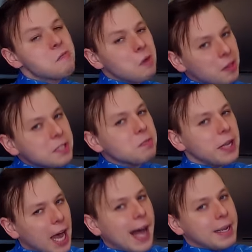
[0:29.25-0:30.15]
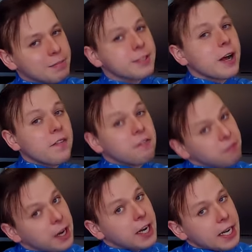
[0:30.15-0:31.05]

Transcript: Well, this week I am so freaking